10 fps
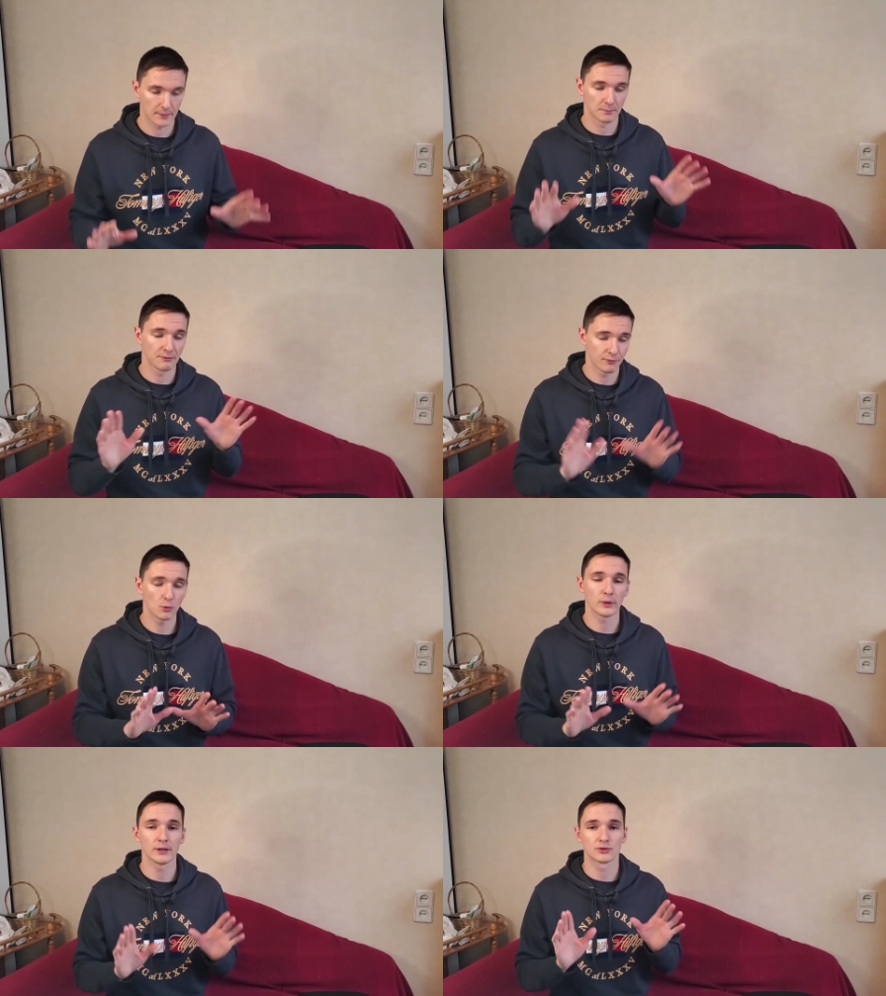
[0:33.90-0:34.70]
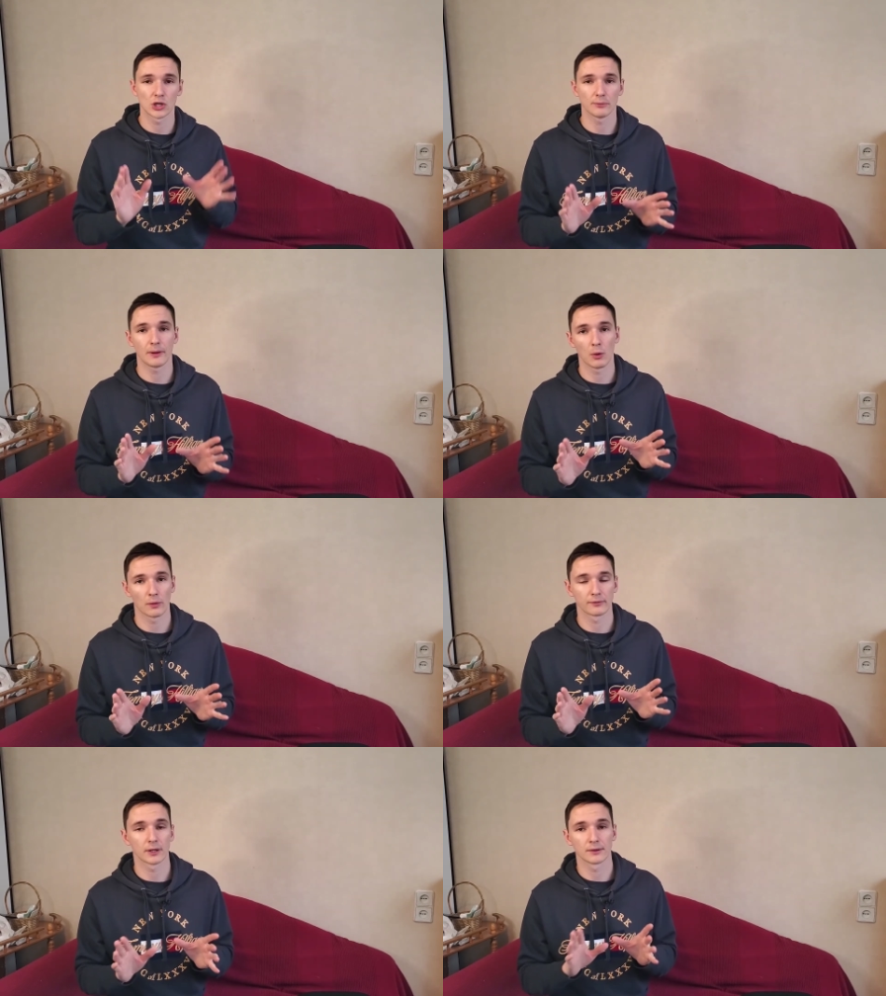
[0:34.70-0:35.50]
Before we jump,
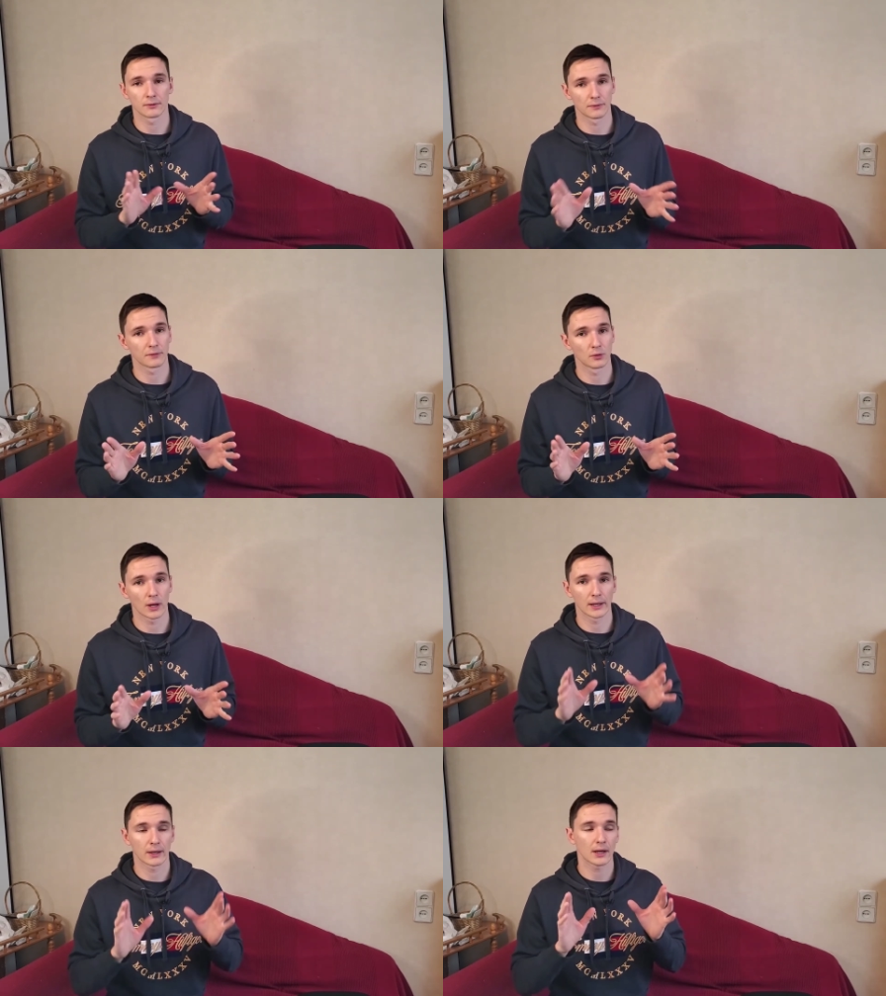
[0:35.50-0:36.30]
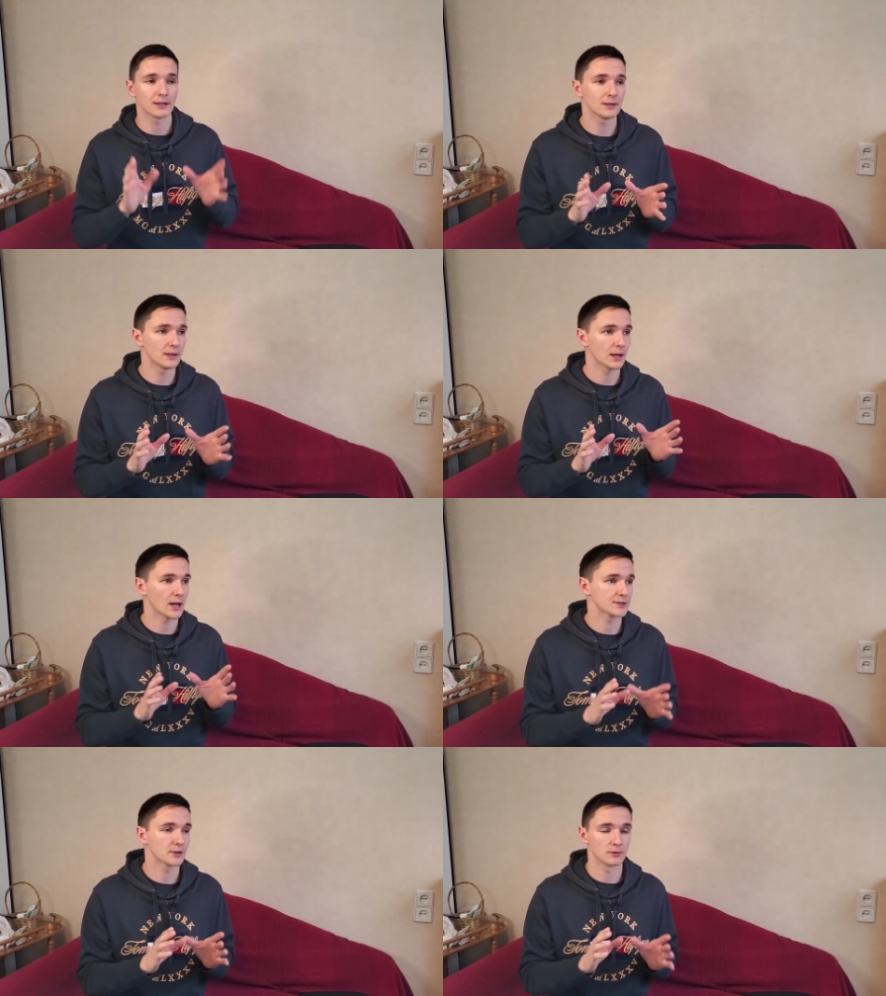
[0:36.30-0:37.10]
however, in the review, I kindly
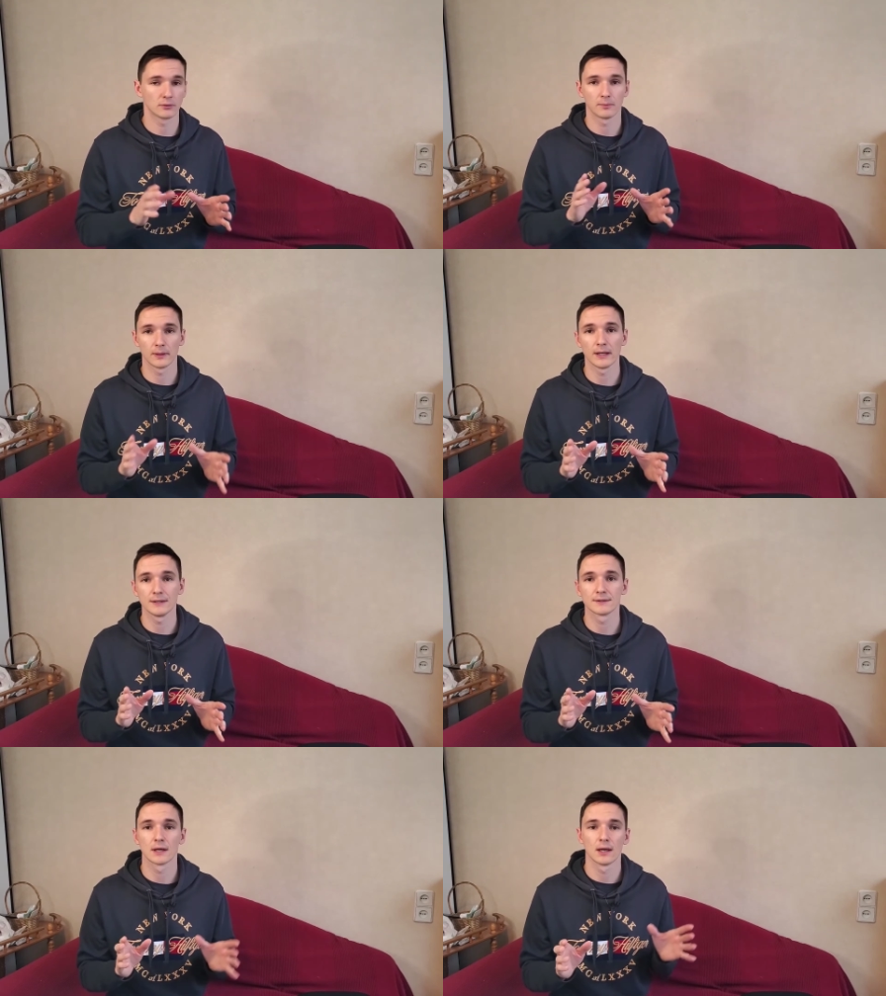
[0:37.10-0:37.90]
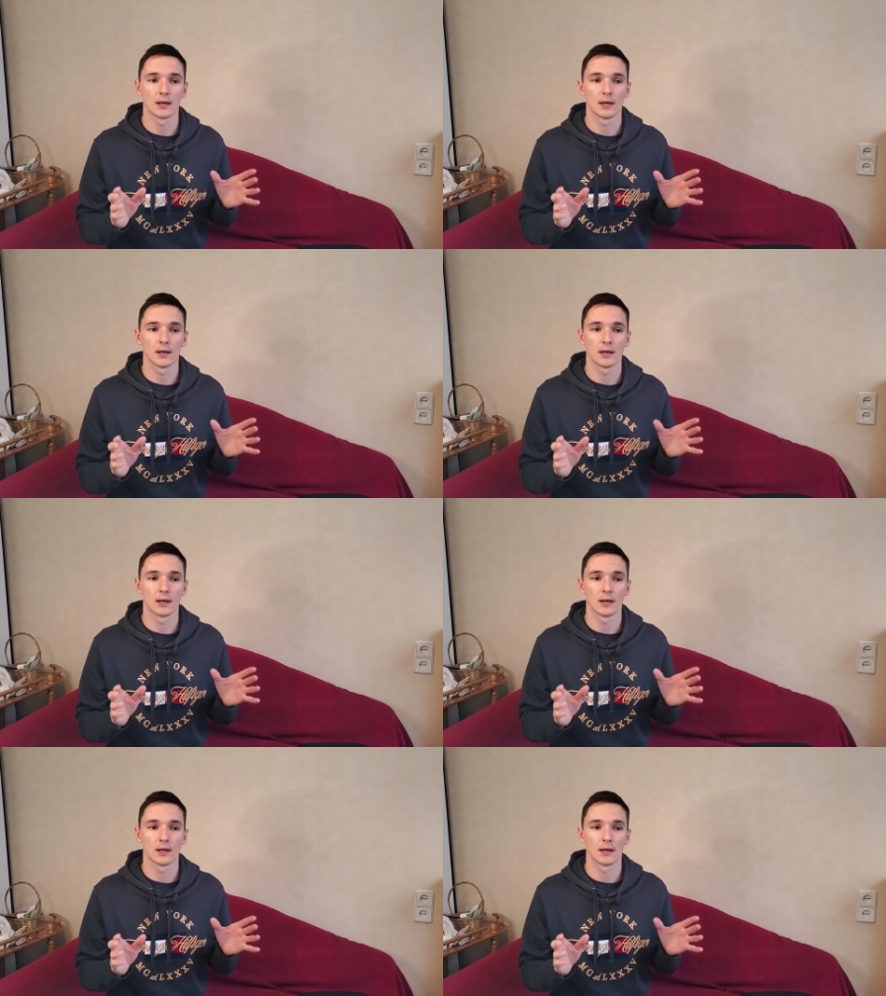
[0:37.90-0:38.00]
ask you to please